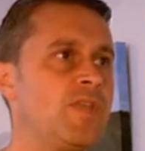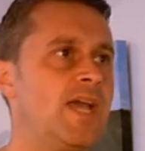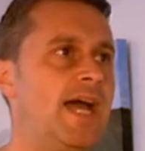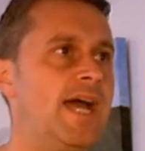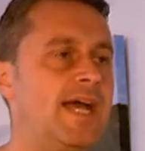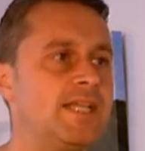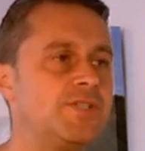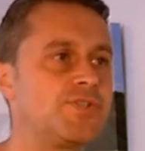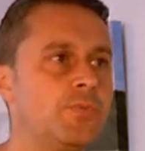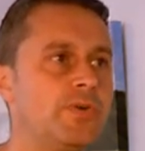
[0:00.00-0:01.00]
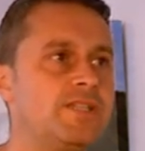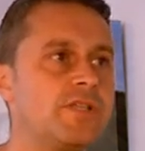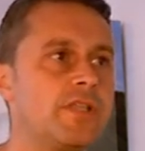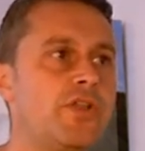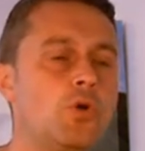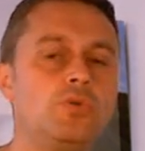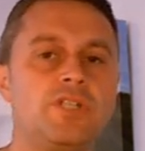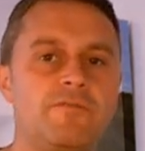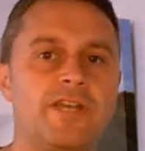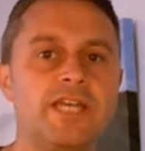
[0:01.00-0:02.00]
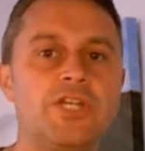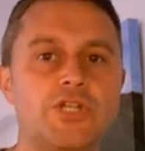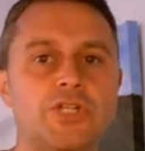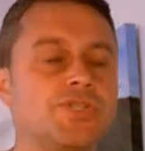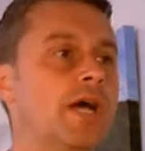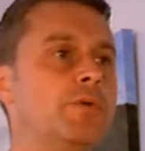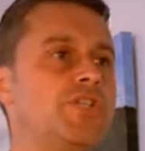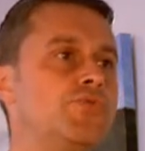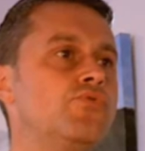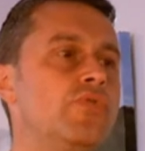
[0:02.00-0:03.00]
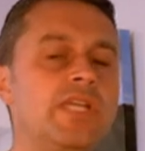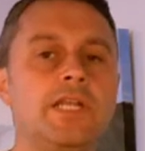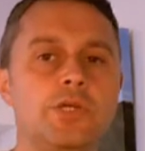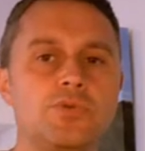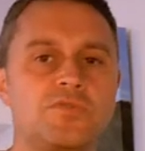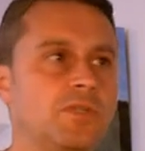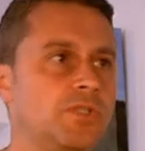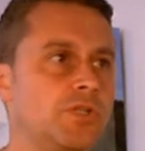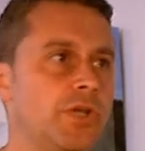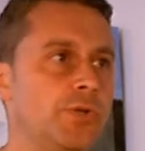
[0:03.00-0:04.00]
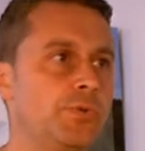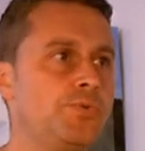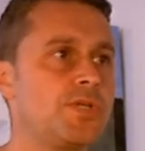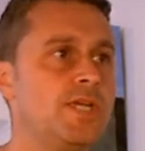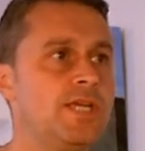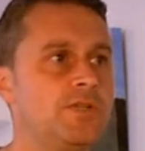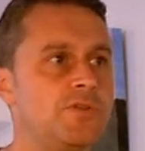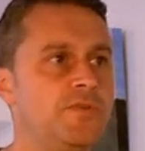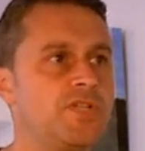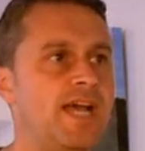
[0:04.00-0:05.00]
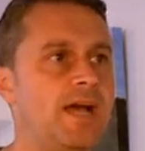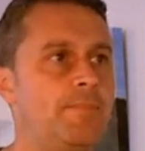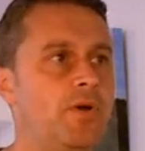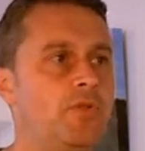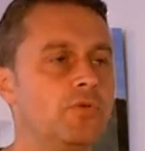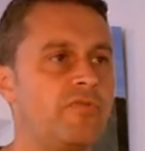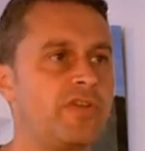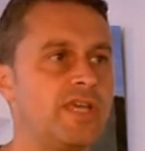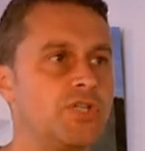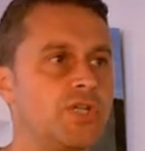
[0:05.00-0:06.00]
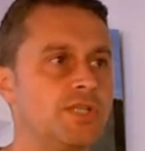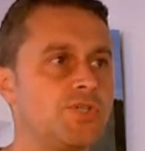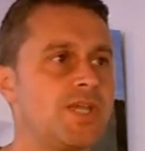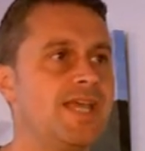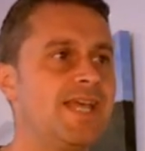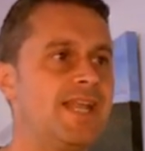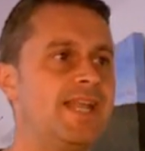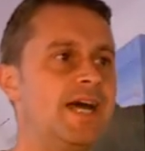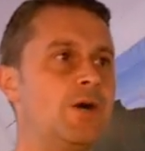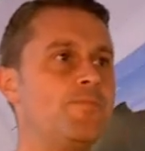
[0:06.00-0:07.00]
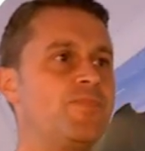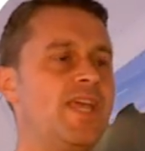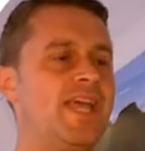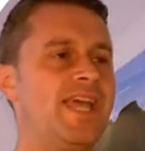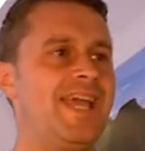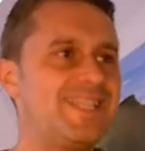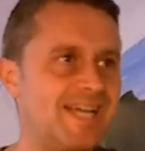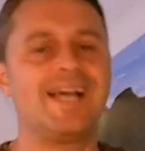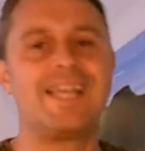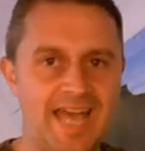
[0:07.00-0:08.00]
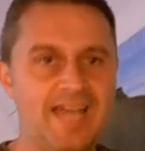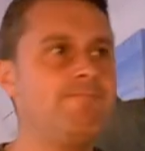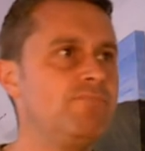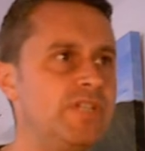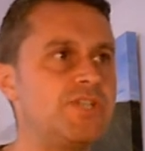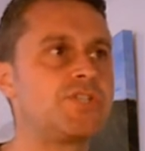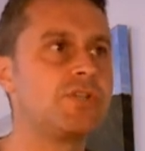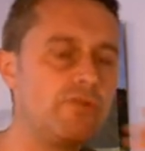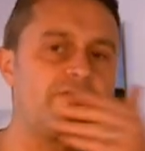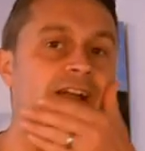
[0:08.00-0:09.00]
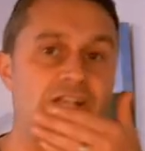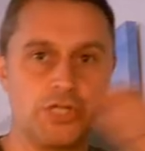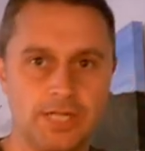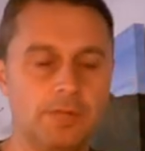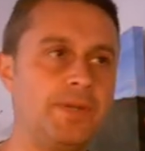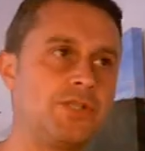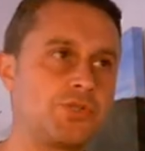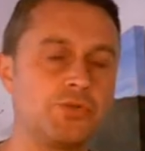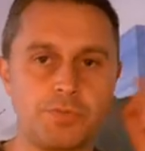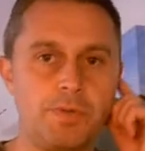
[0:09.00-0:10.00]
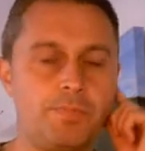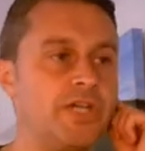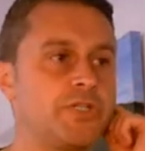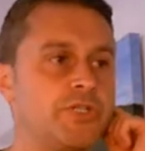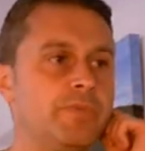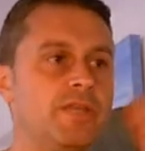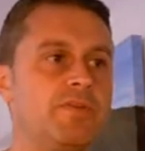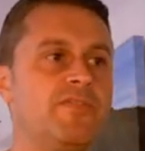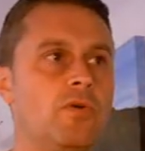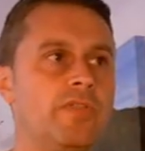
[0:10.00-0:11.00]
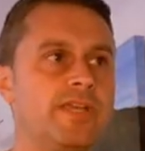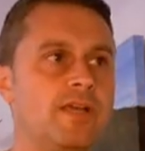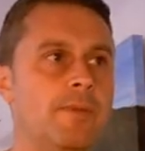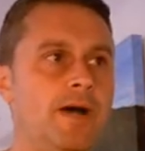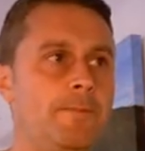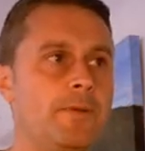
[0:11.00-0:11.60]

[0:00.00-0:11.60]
And we're into the notifications now, which is really useful to use. So if you tap on notifications, now it again needs to refresh a little bit. So just be patient with it before they come up.